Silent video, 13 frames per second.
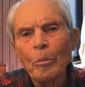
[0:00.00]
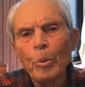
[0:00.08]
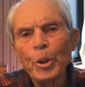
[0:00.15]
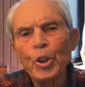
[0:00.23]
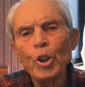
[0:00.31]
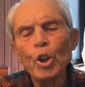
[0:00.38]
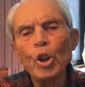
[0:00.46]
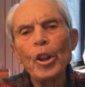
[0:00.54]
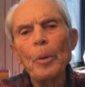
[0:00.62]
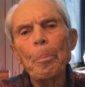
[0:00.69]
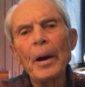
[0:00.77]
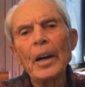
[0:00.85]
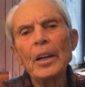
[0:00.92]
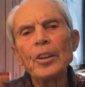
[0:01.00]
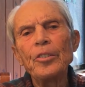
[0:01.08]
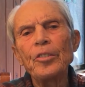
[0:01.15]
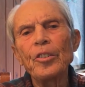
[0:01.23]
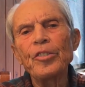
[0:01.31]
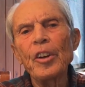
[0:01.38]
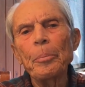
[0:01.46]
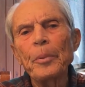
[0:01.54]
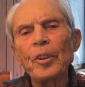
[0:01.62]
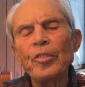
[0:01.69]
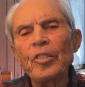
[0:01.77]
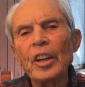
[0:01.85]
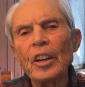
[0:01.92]
We turn the page to
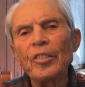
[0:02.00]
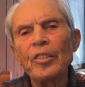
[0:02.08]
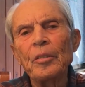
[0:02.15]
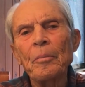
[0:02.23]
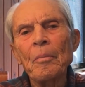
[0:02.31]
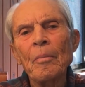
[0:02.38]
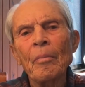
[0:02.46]
chapter 6,